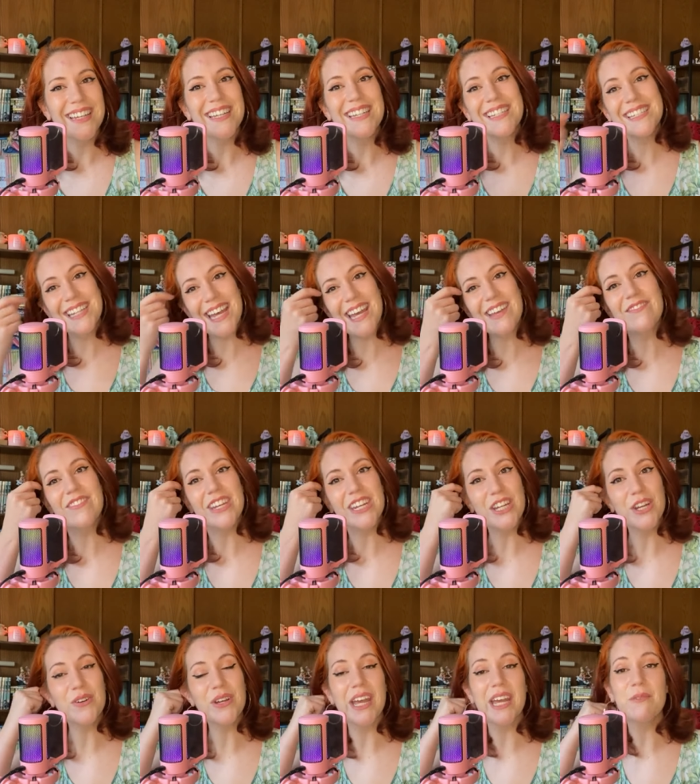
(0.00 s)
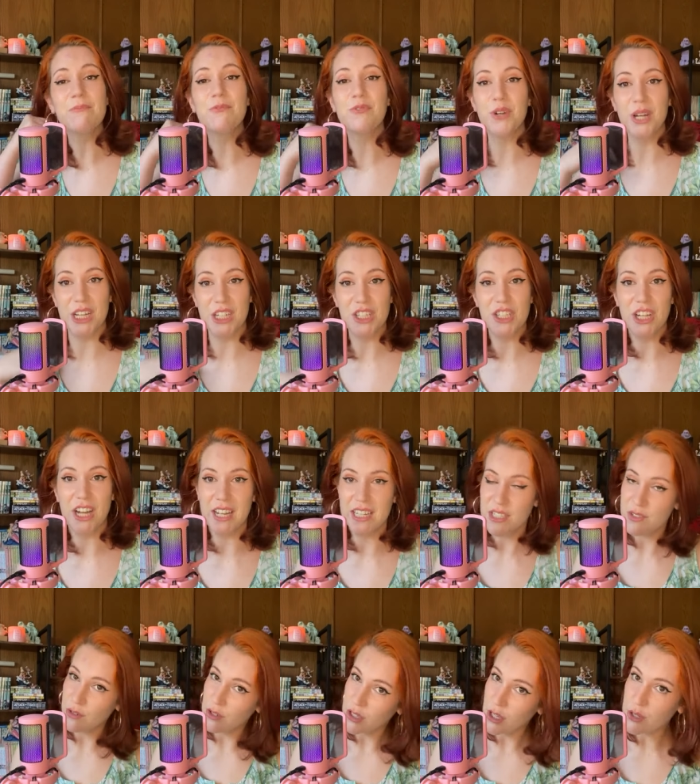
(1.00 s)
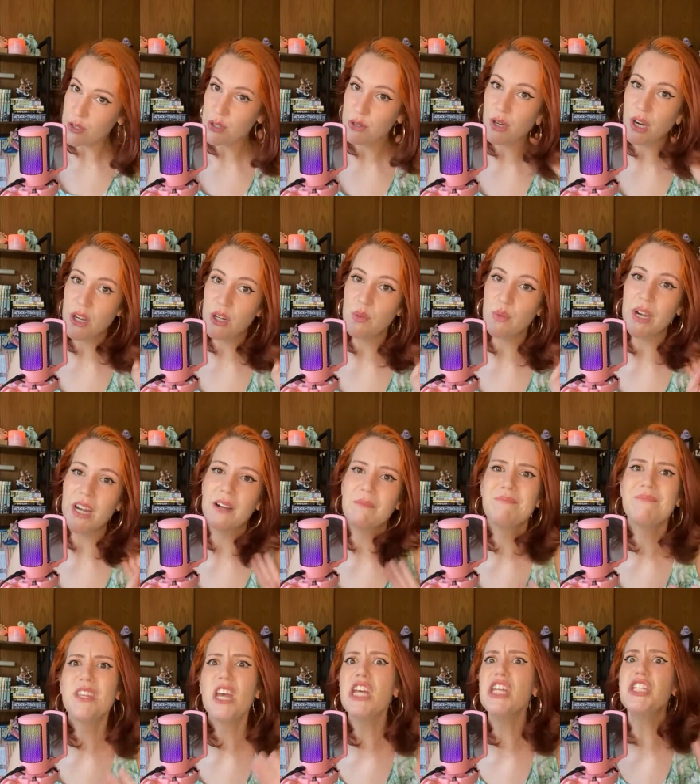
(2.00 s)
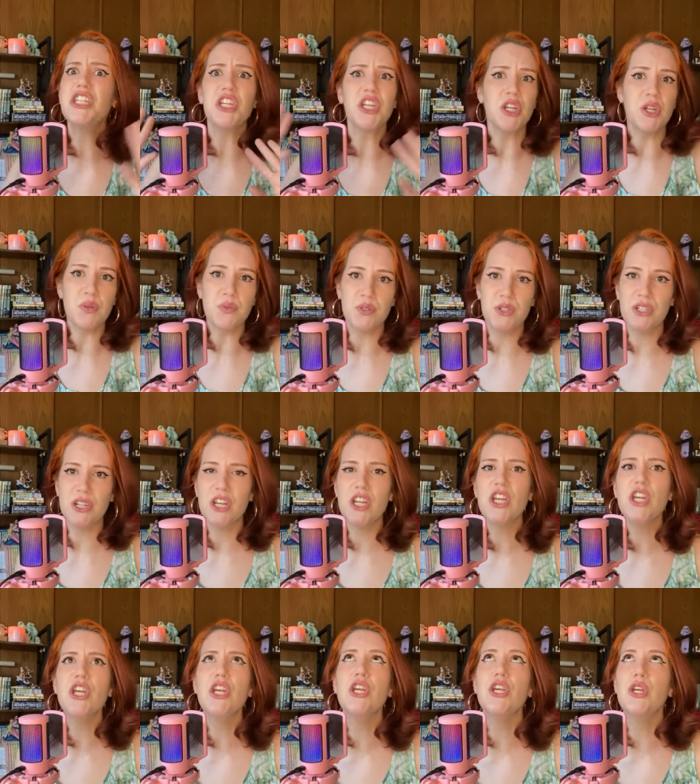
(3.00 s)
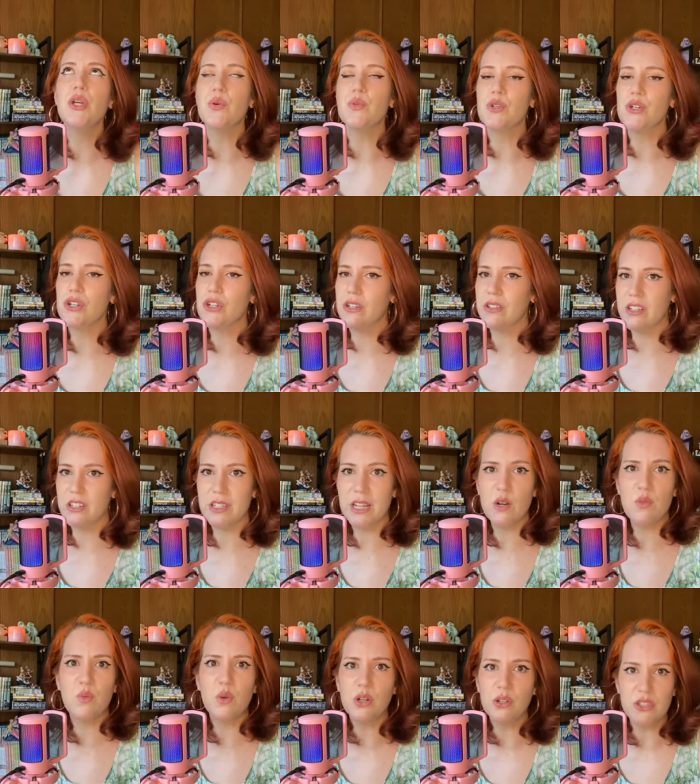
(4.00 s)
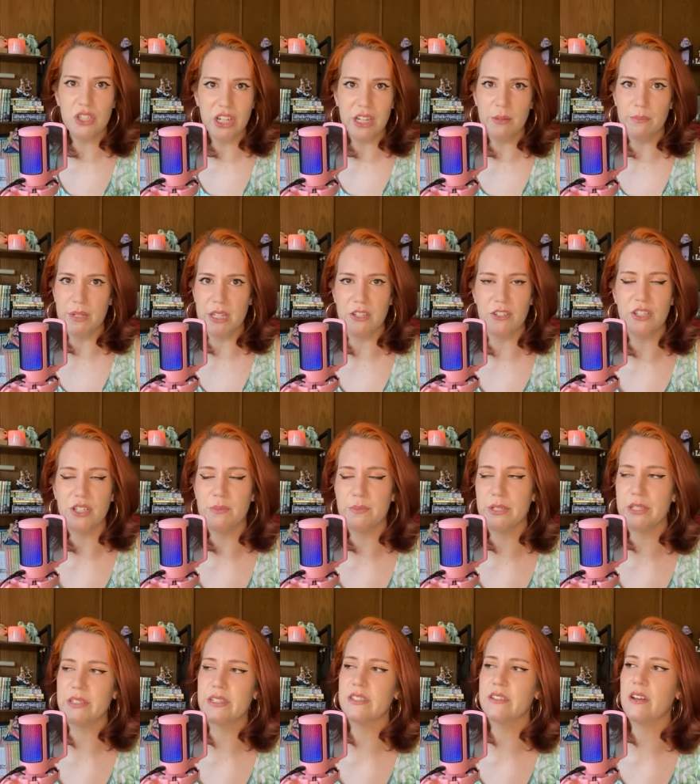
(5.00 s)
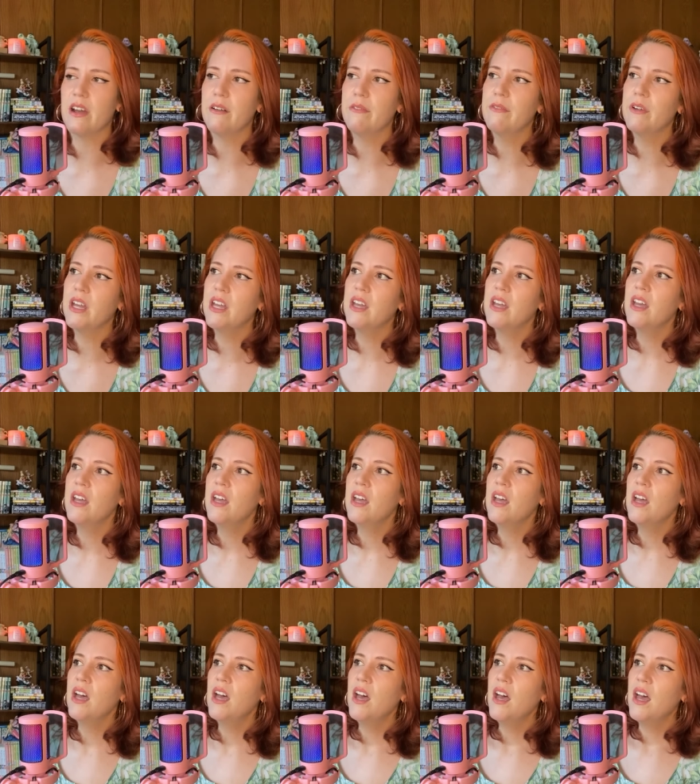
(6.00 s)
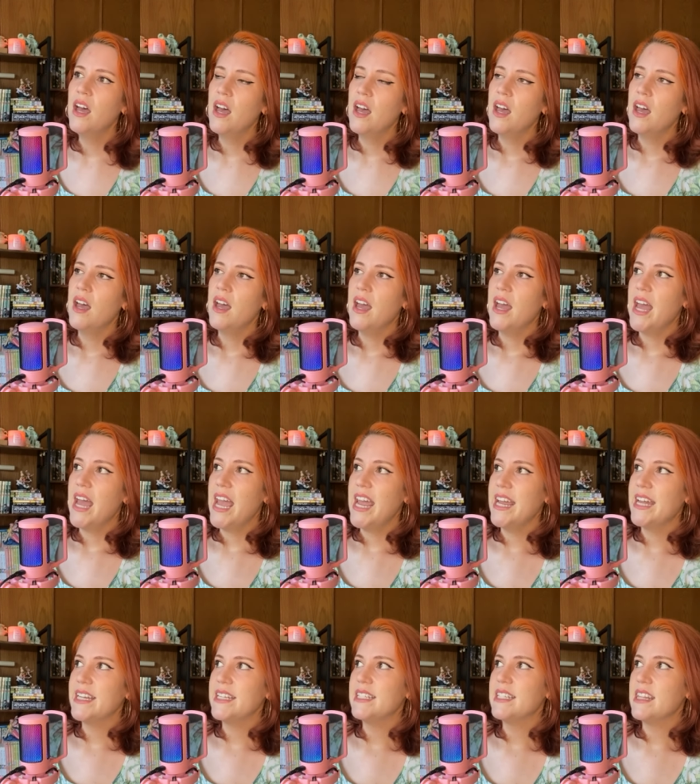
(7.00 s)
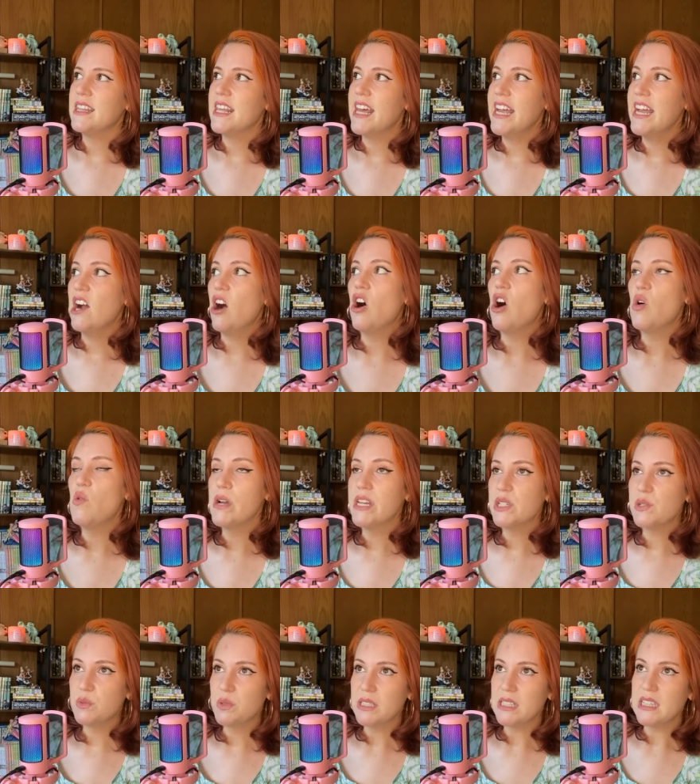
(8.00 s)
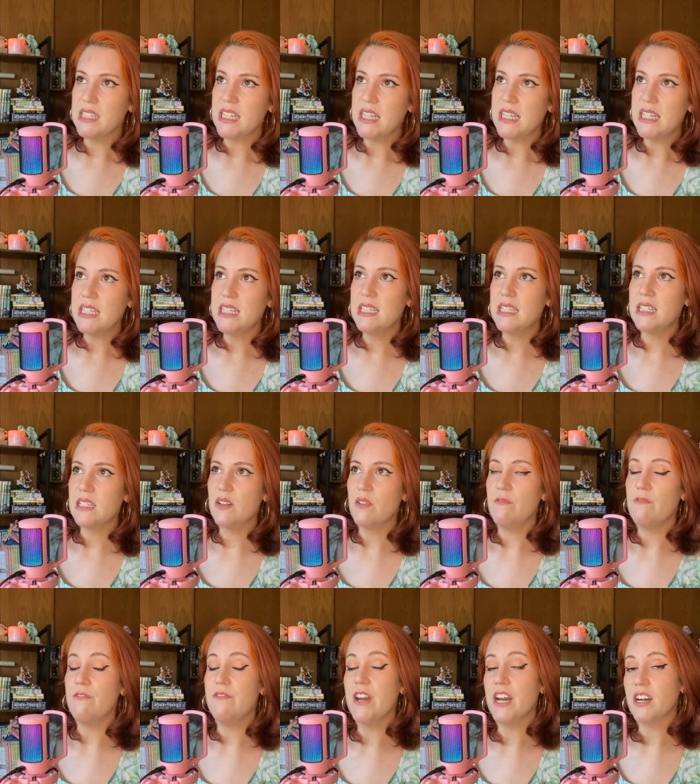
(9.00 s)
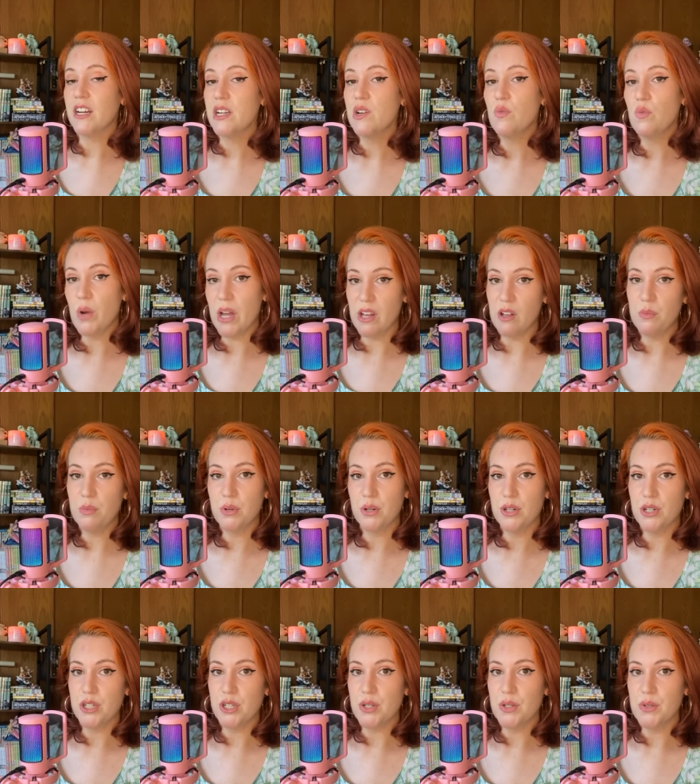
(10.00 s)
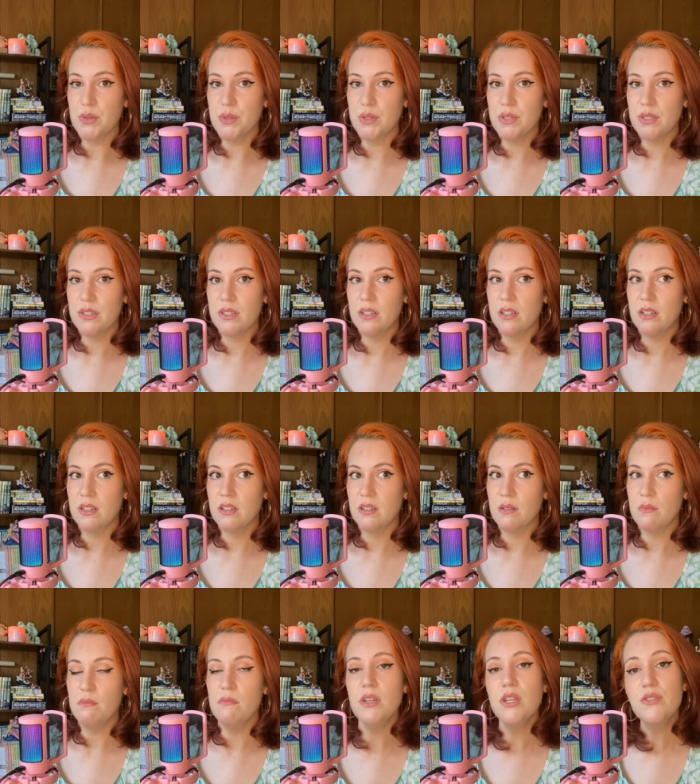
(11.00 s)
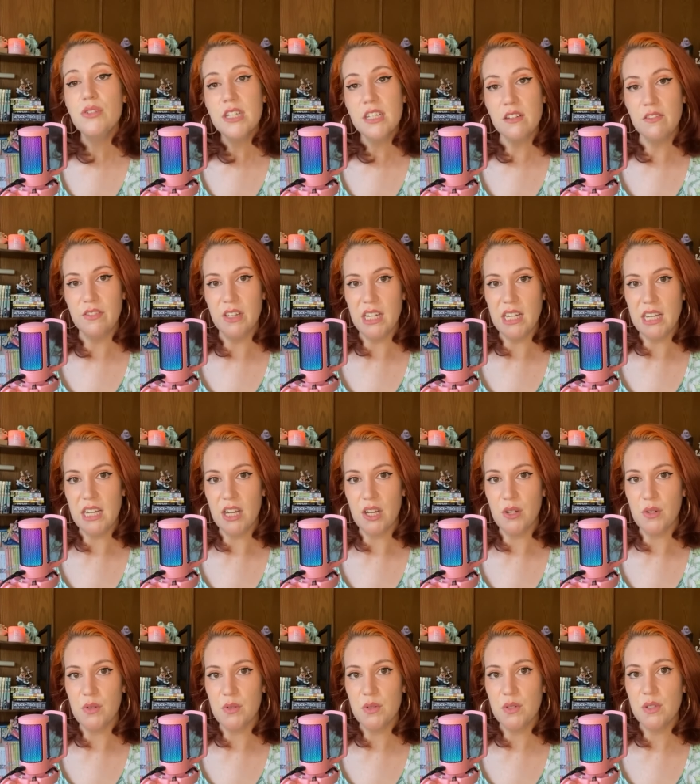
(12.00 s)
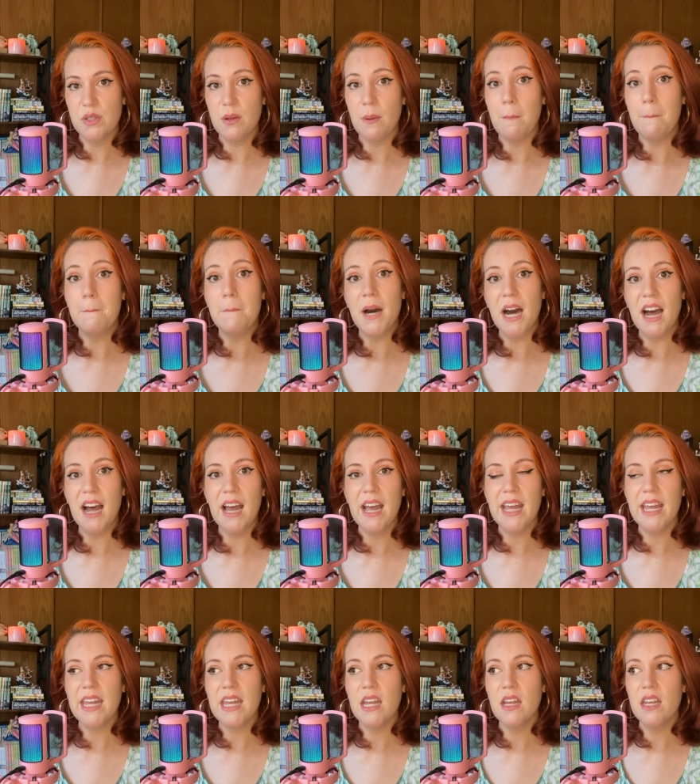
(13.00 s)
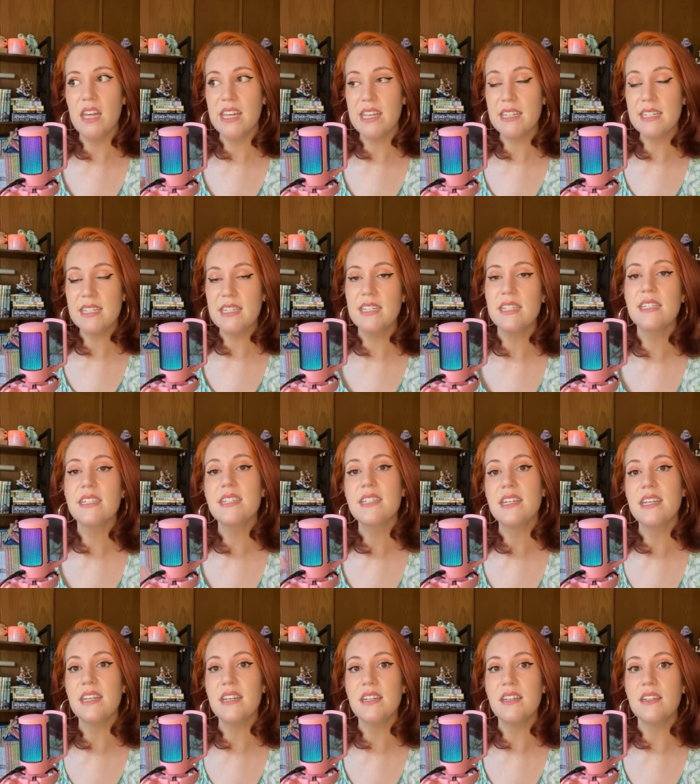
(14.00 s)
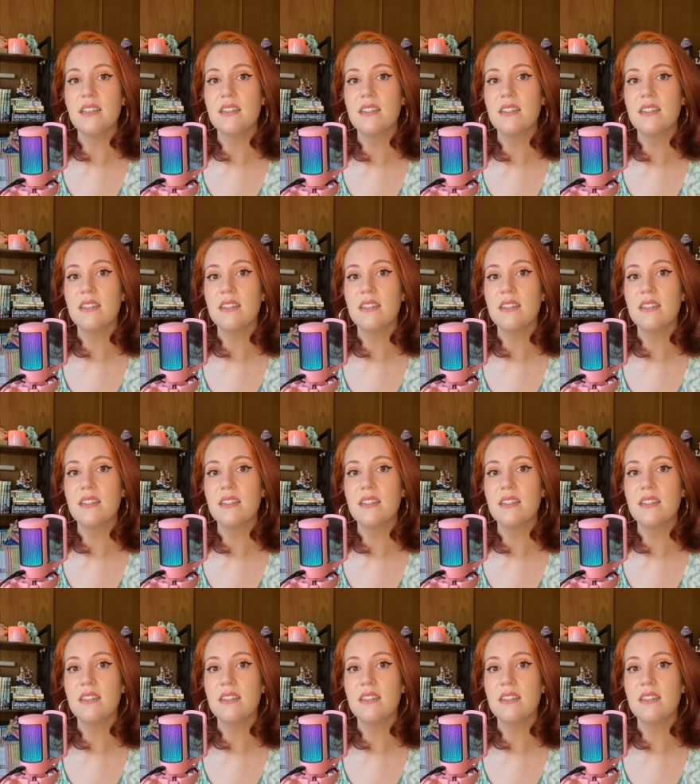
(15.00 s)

is a video game franchise, for those who are unaware. It's huge, huge. There's like world championships and stuff. And they always release very well produced music videos by existing